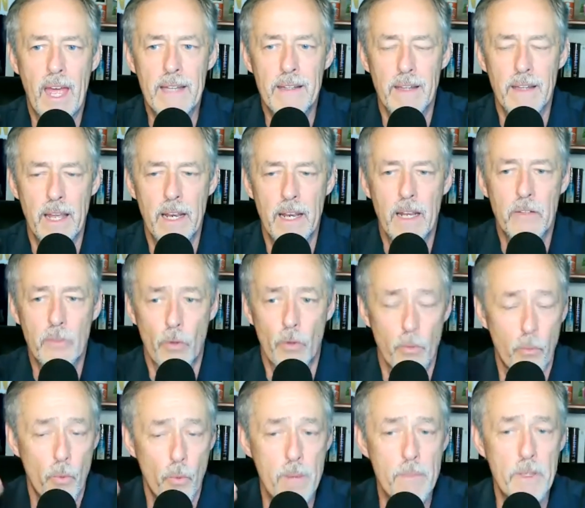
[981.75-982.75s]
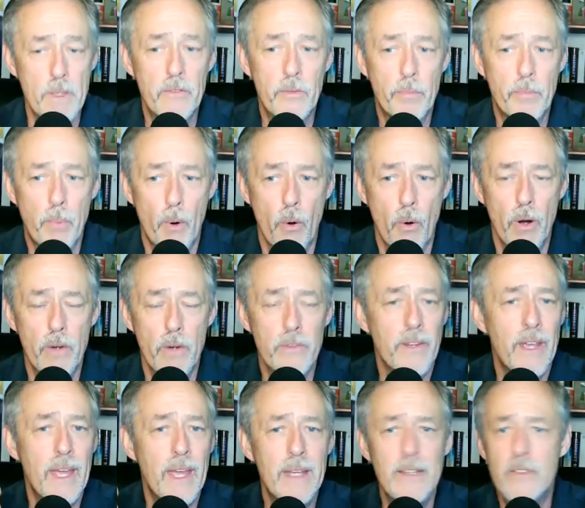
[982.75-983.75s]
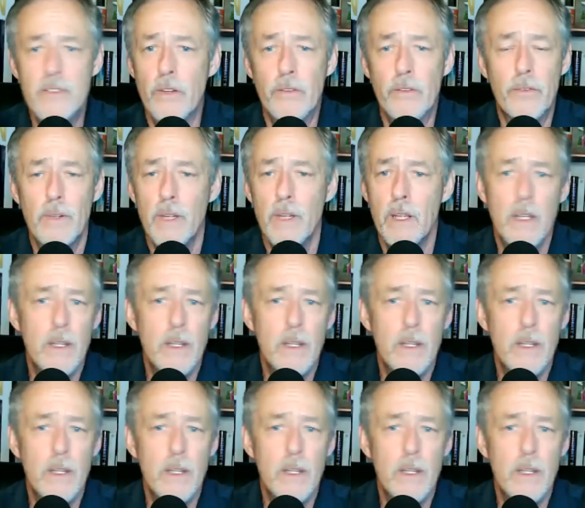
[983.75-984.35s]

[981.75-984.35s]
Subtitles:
athletics or women's sports and just